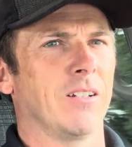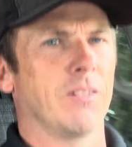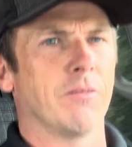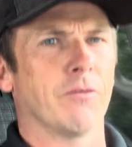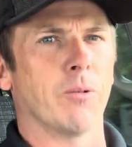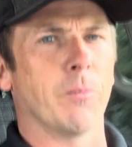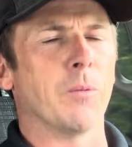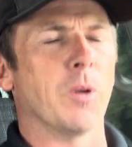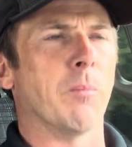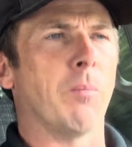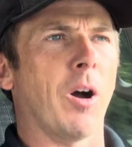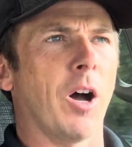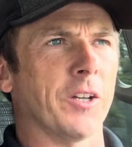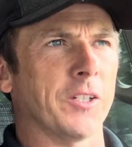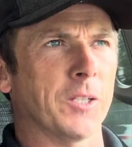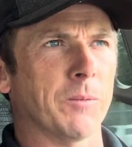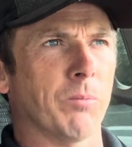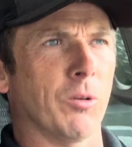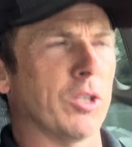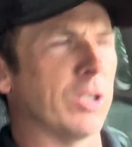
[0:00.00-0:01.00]
from your
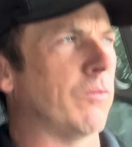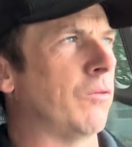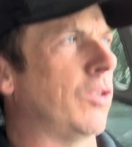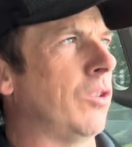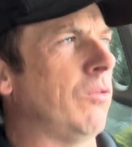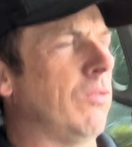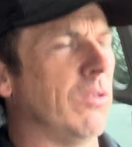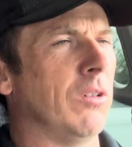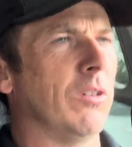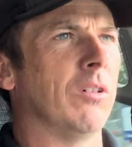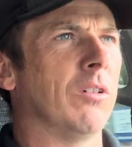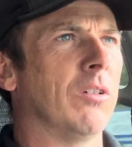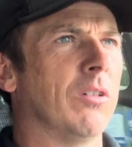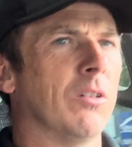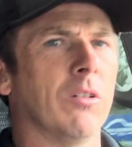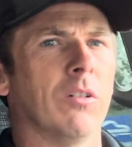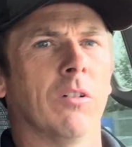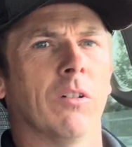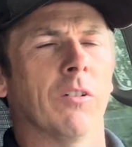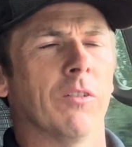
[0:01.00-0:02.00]
body's point of view,
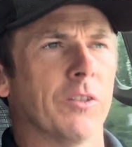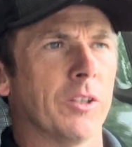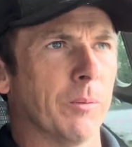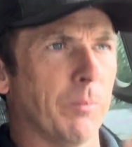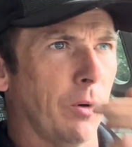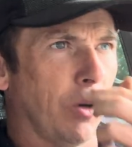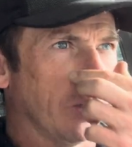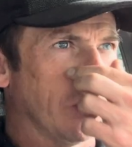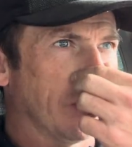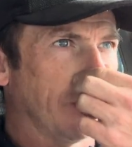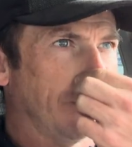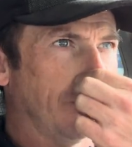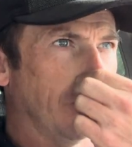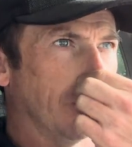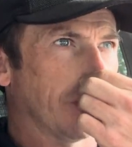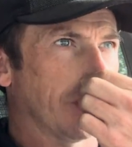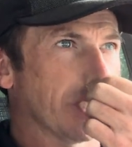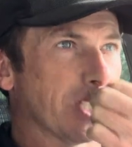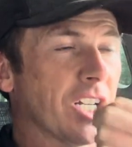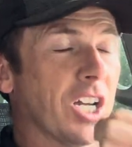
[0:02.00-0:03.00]
the ball of the
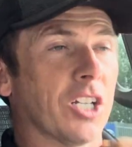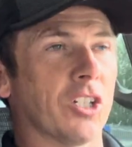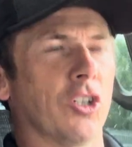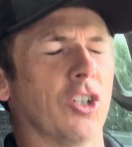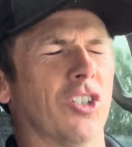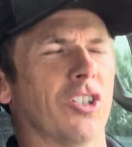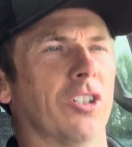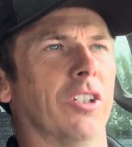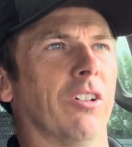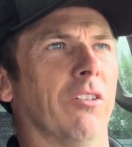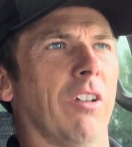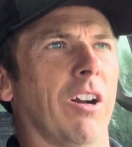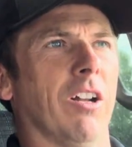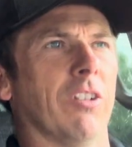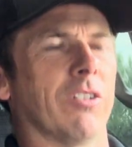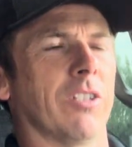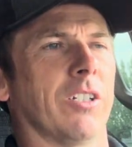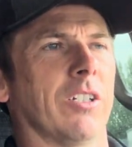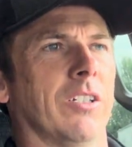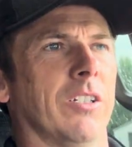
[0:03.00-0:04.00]
foot is not touching the
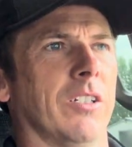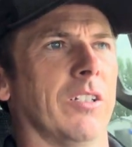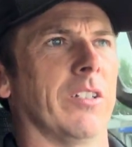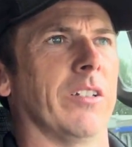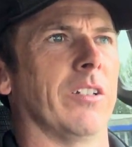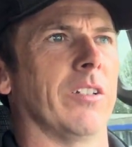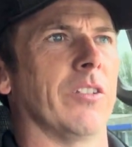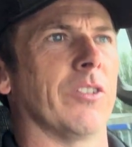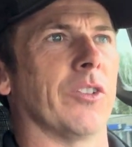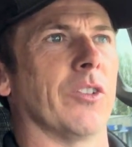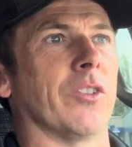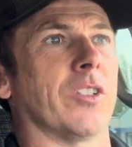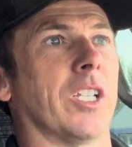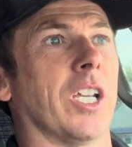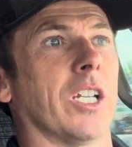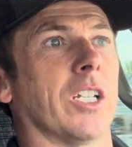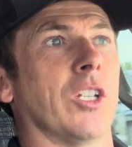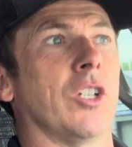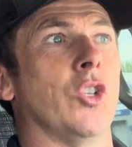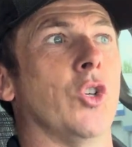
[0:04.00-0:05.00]
ground. So it's getting